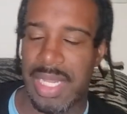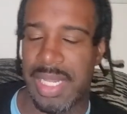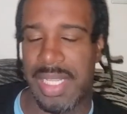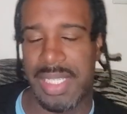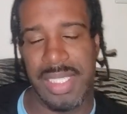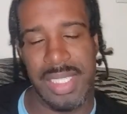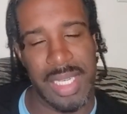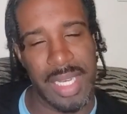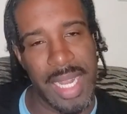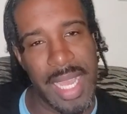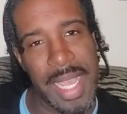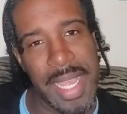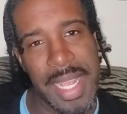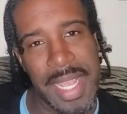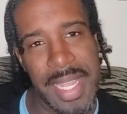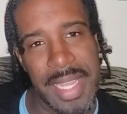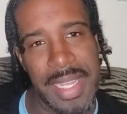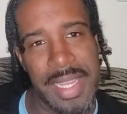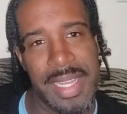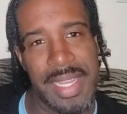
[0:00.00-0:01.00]
This
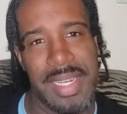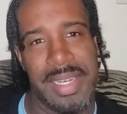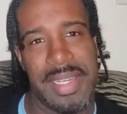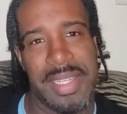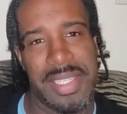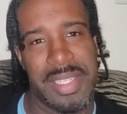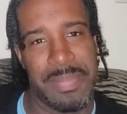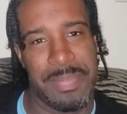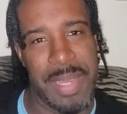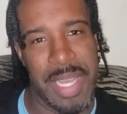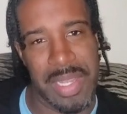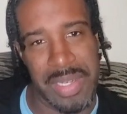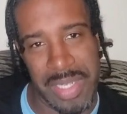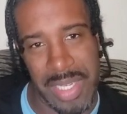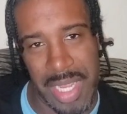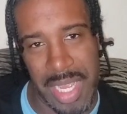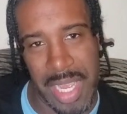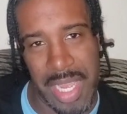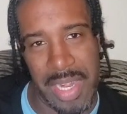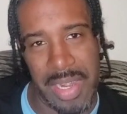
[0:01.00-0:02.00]
lady that's about
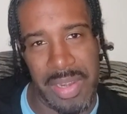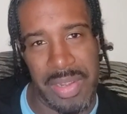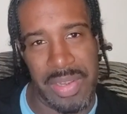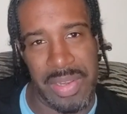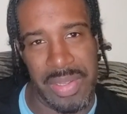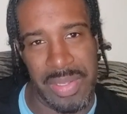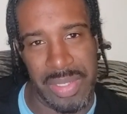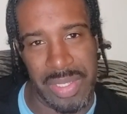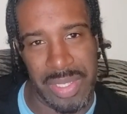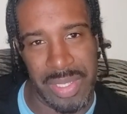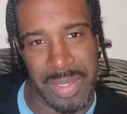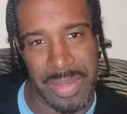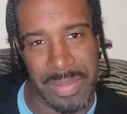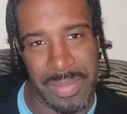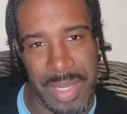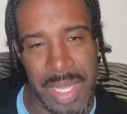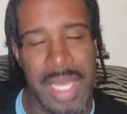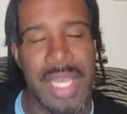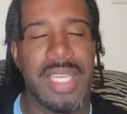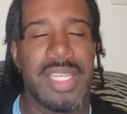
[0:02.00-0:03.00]
to introduce him.
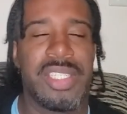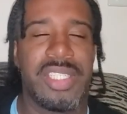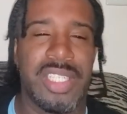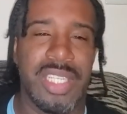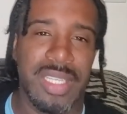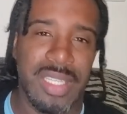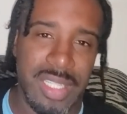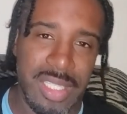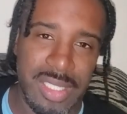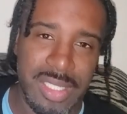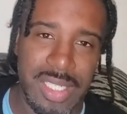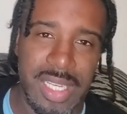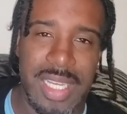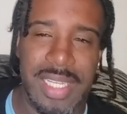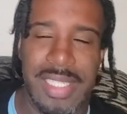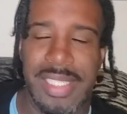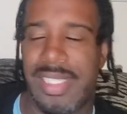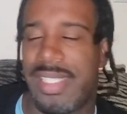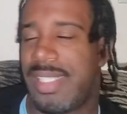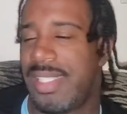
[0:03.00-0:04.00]
She looks
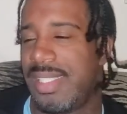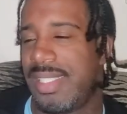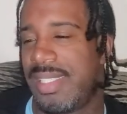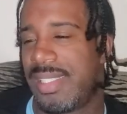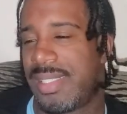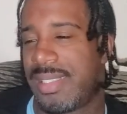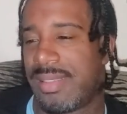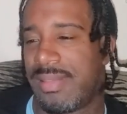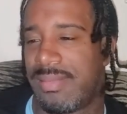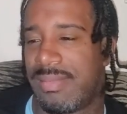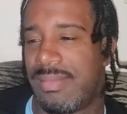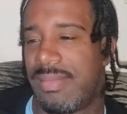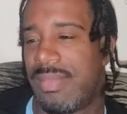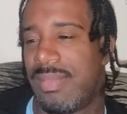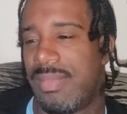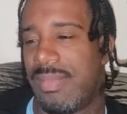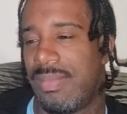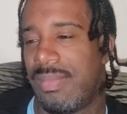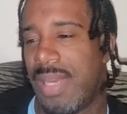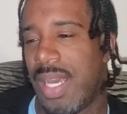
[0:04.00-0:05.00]
like she's
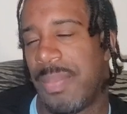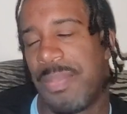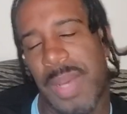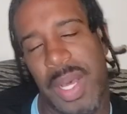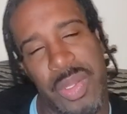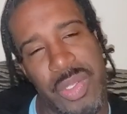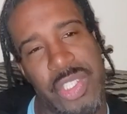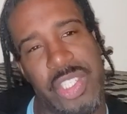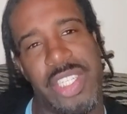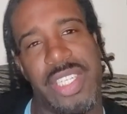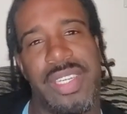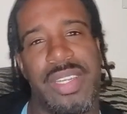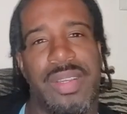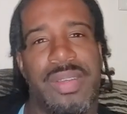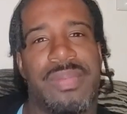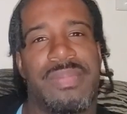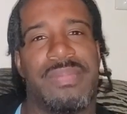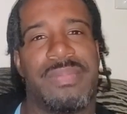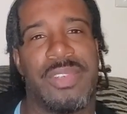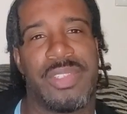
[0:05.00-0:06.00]
emotional
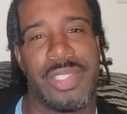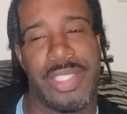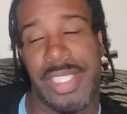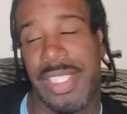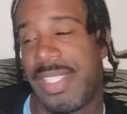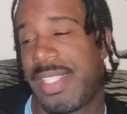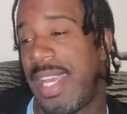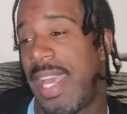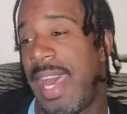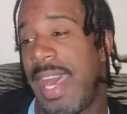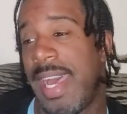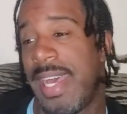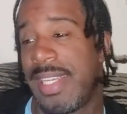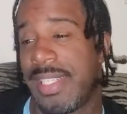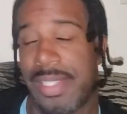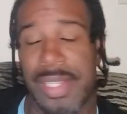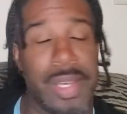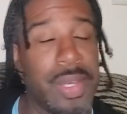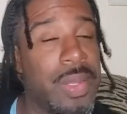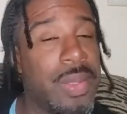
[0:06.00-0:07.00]
or she's an
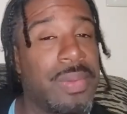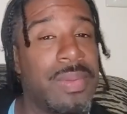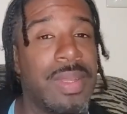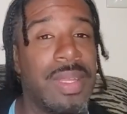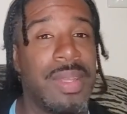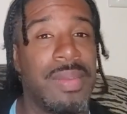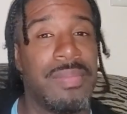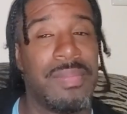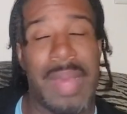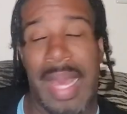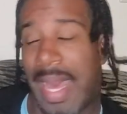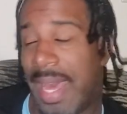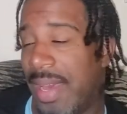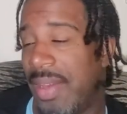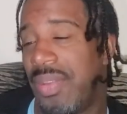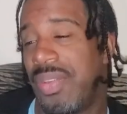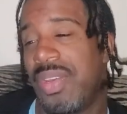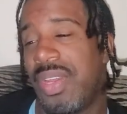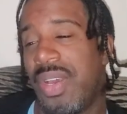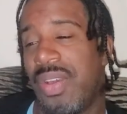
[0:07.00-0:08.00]
asshole.
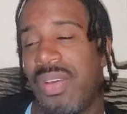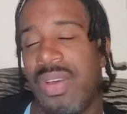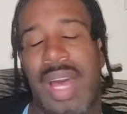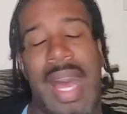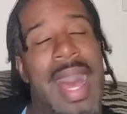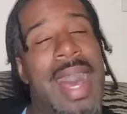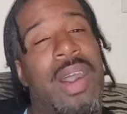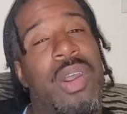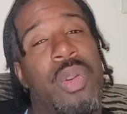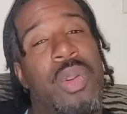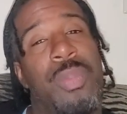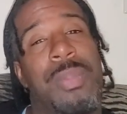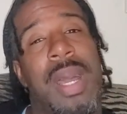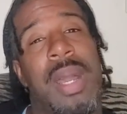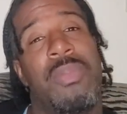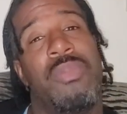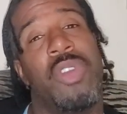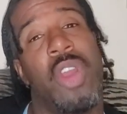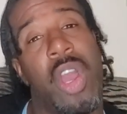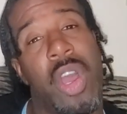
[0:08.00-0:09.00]
I don't know. I hope
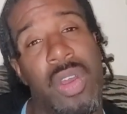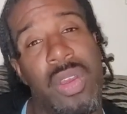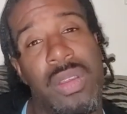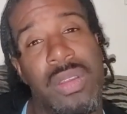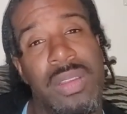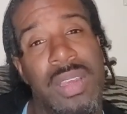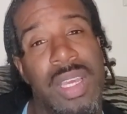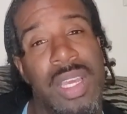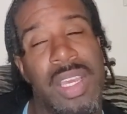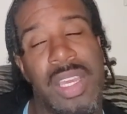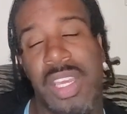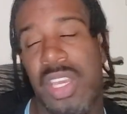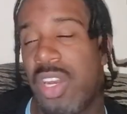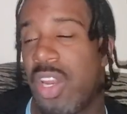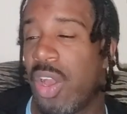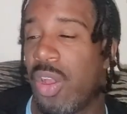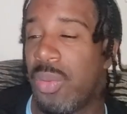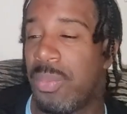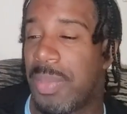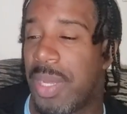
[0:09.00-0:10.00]
I'm wrong, you
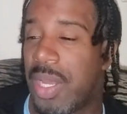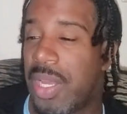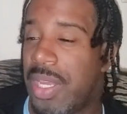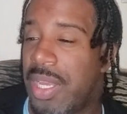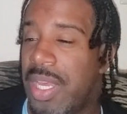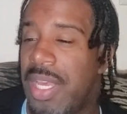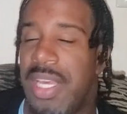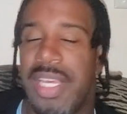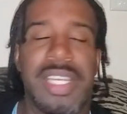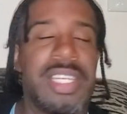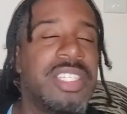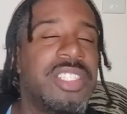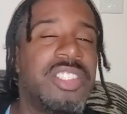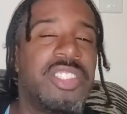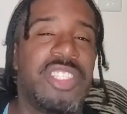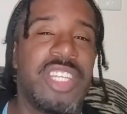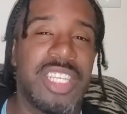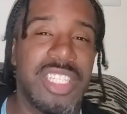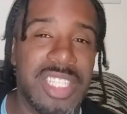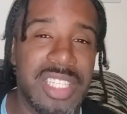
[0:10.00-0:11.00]
know, but it's
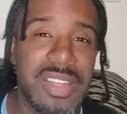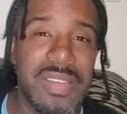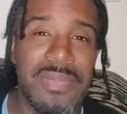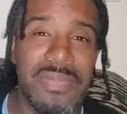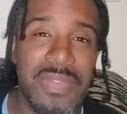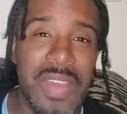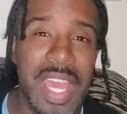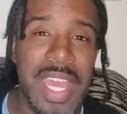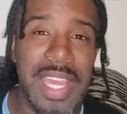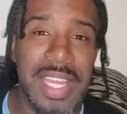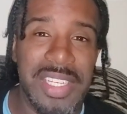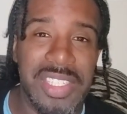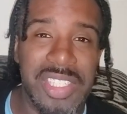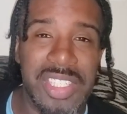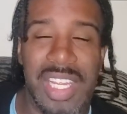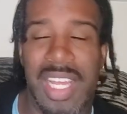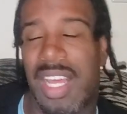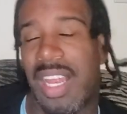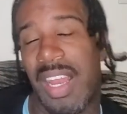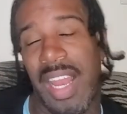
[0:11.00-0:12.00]
just the face.
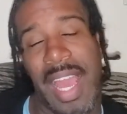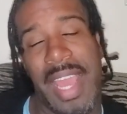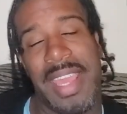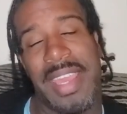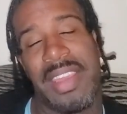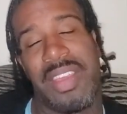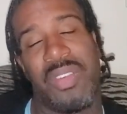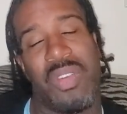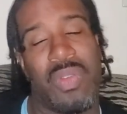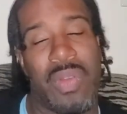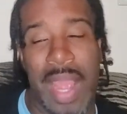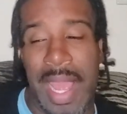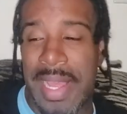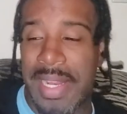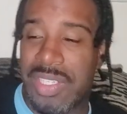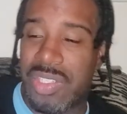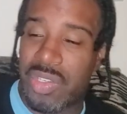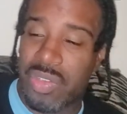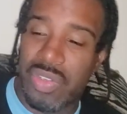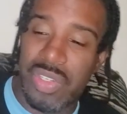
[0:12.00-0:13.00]
Like,
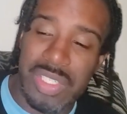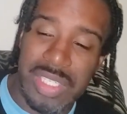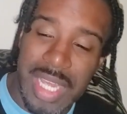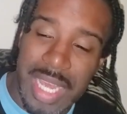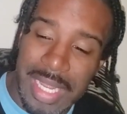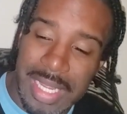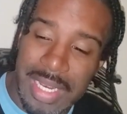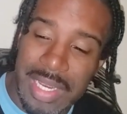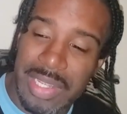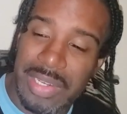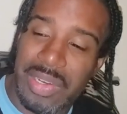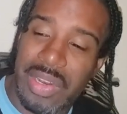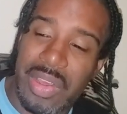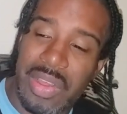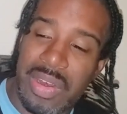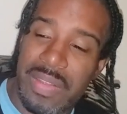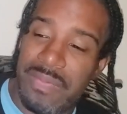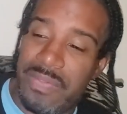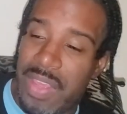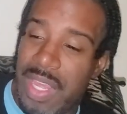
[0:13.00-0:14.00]
right as soon as I clicked
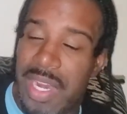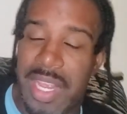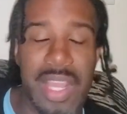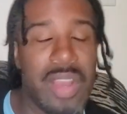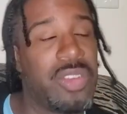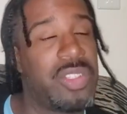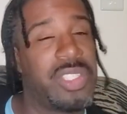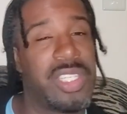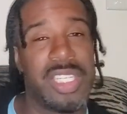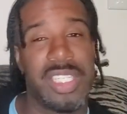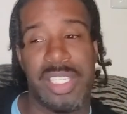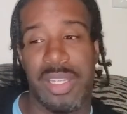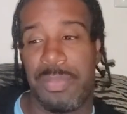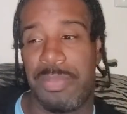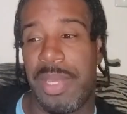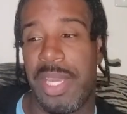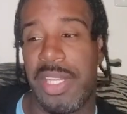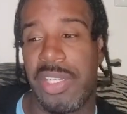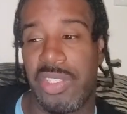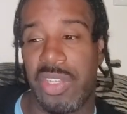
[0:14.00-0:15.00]
on the video, it's just a
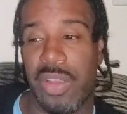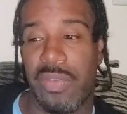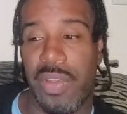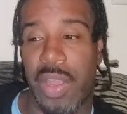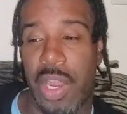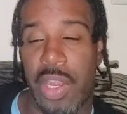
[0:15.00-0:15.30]
picture of